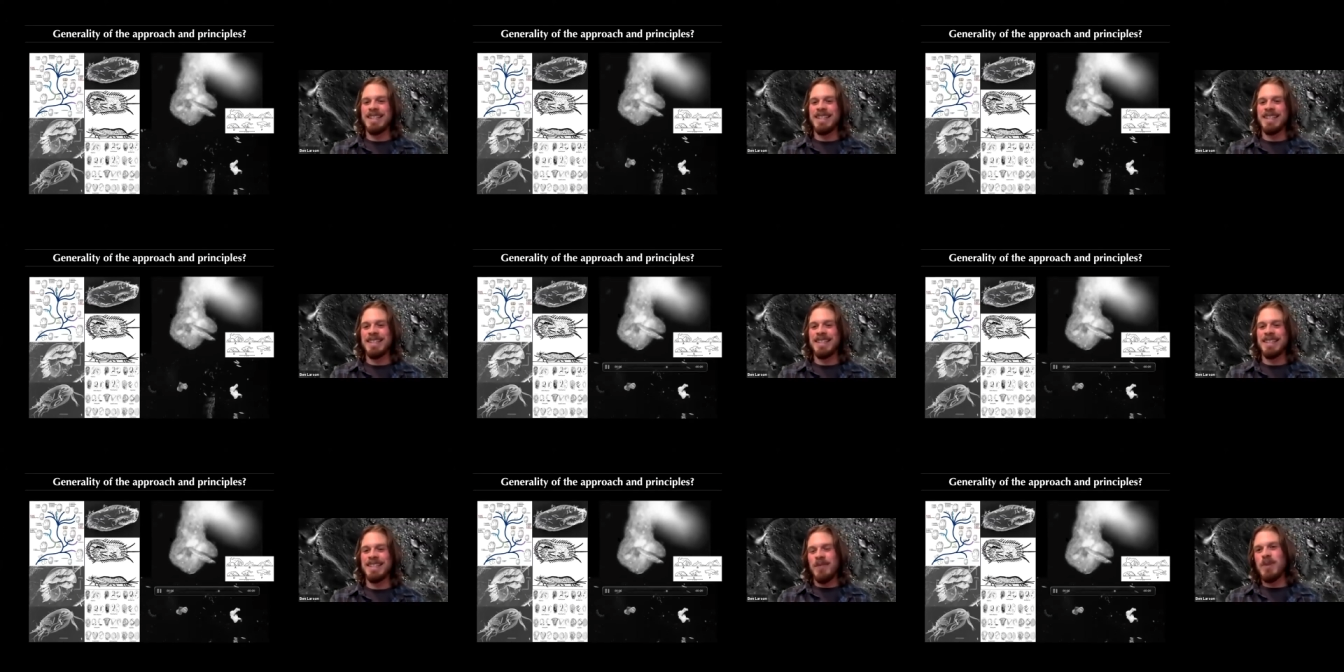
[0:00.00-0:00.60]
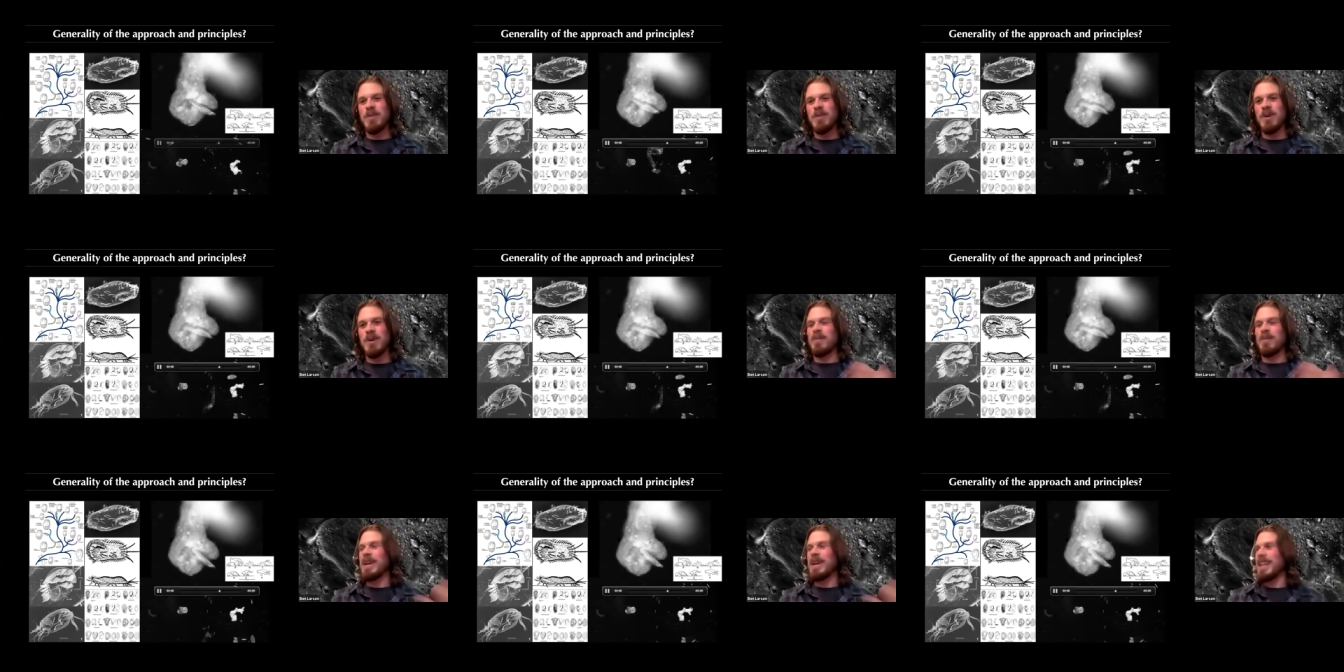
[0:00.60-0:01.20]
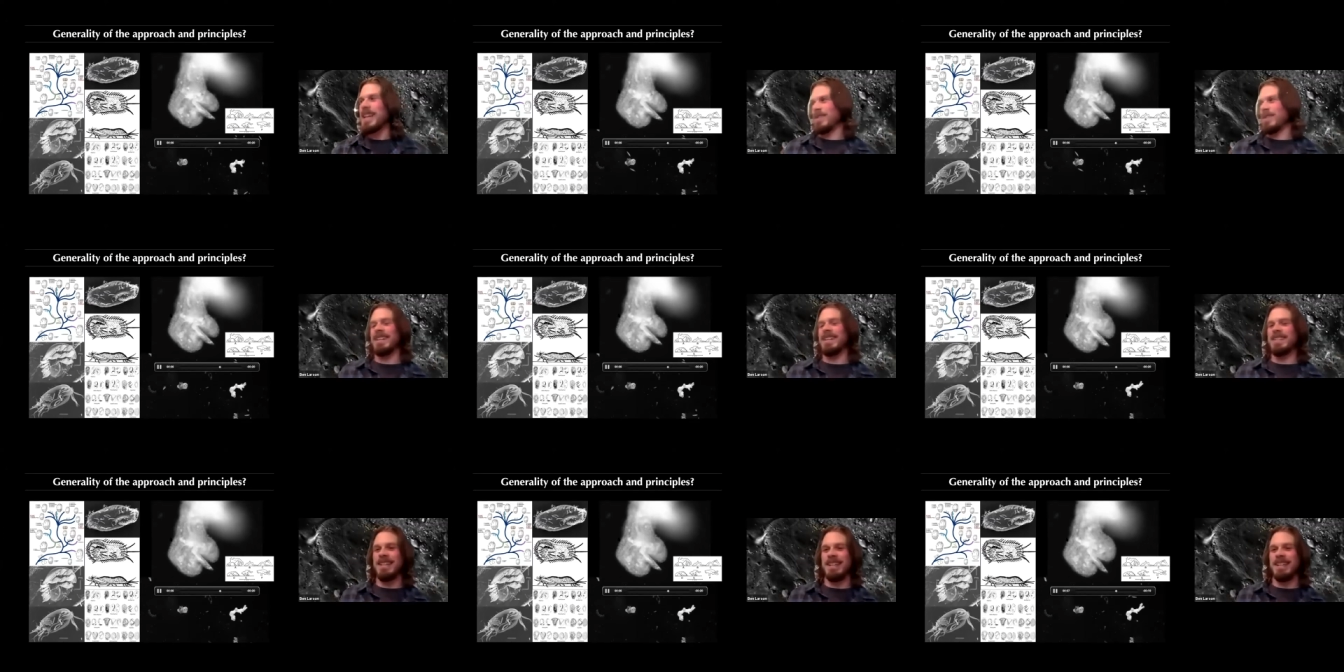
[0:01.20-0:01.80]
And furthermore, there are many other
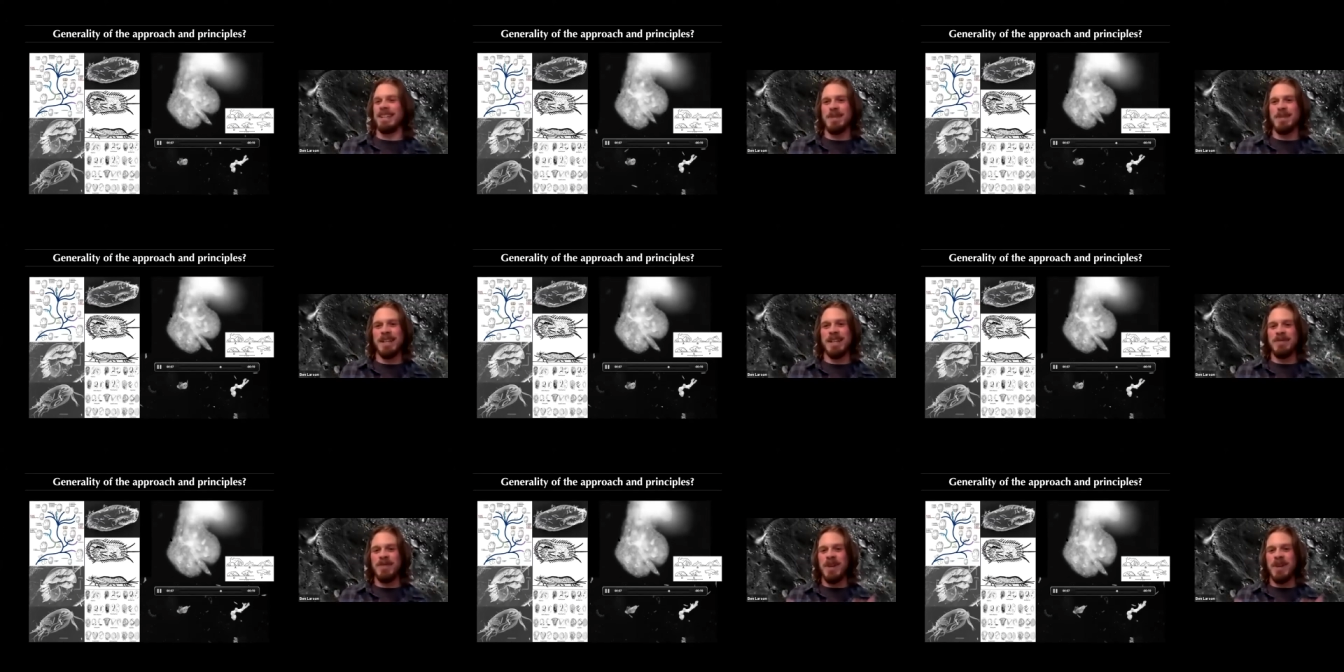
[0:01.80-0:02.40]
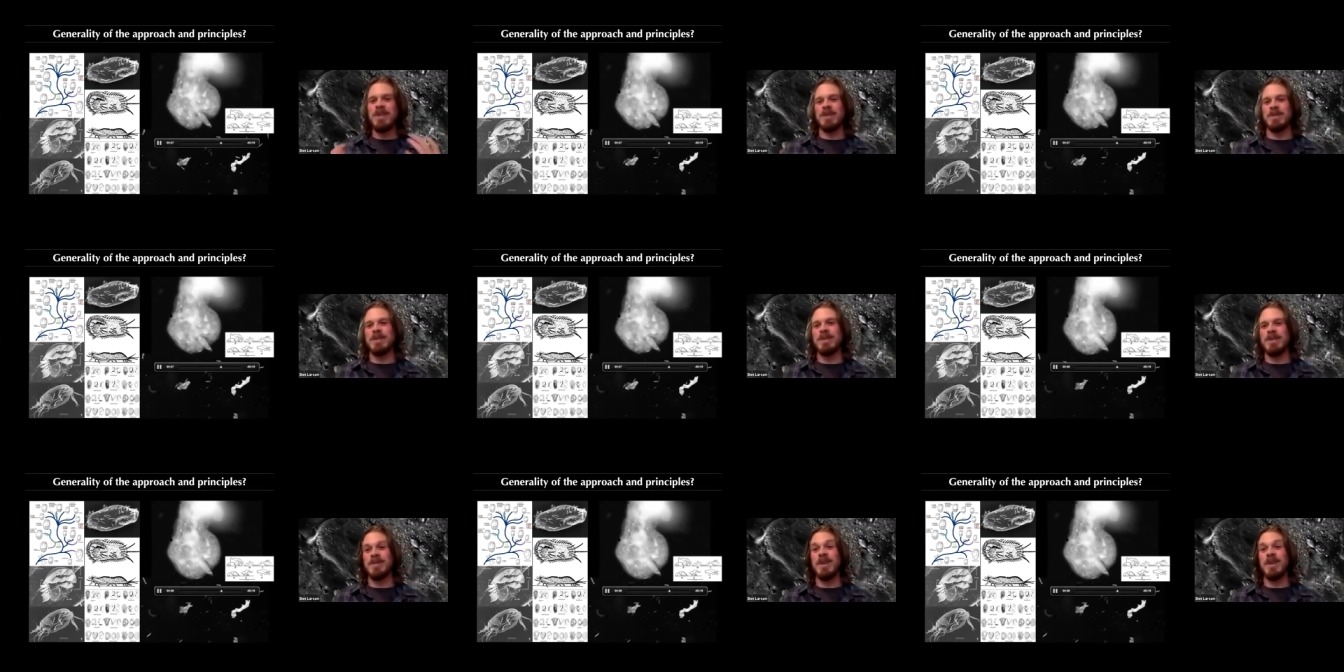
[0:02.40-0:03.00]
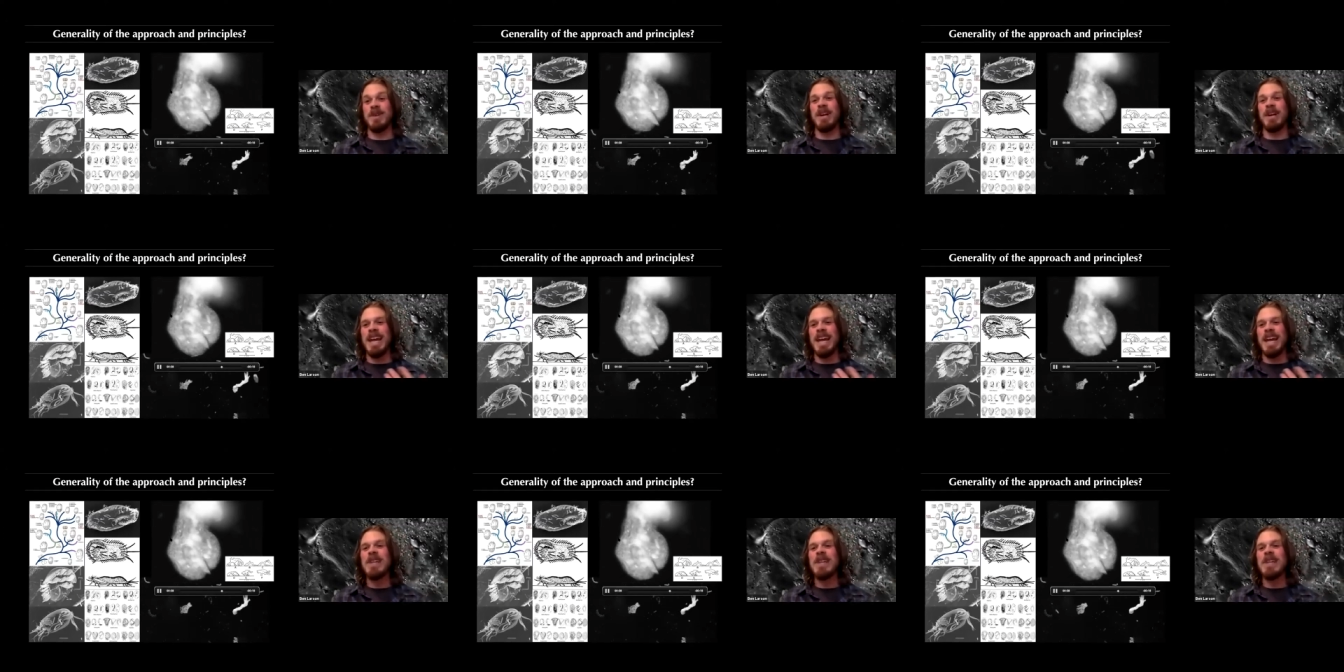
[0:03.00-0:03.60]
cells that exhibit all sorts of very
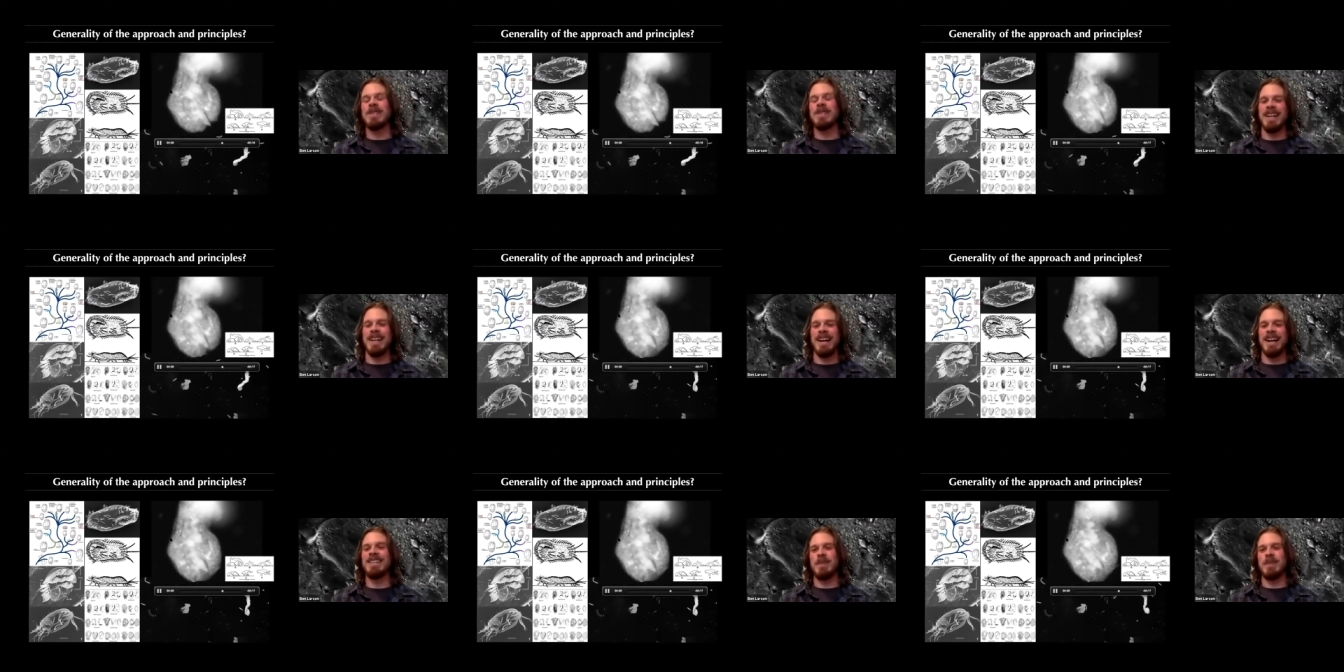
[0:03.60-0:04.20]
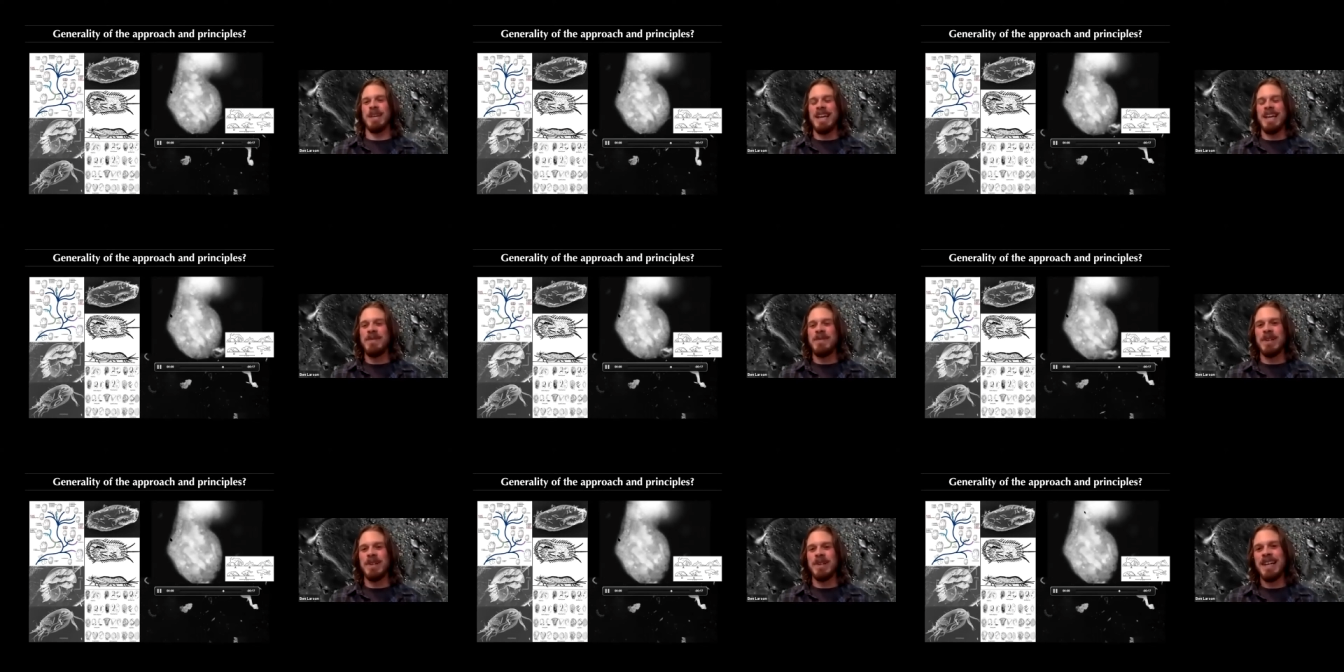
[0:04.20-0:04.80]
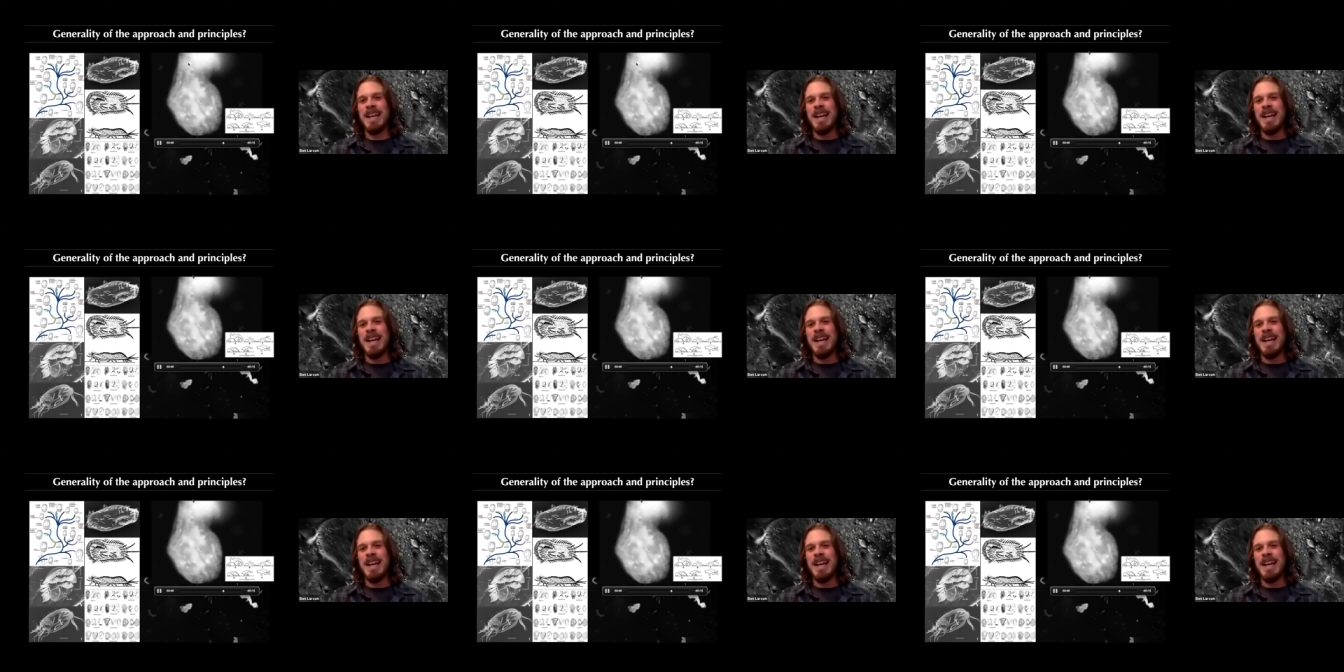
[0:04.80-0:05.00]
interesting kinds of behaviors.